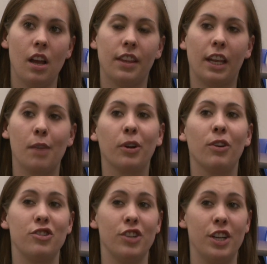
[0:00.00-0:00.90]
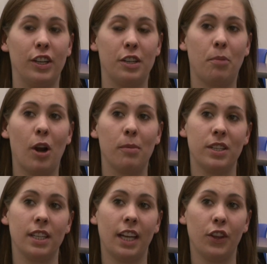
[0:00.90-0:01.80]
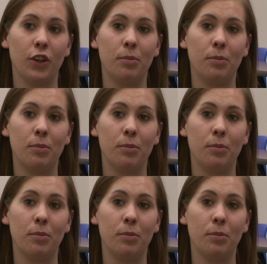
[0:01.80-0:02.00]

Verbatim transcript: the chemical engineering department together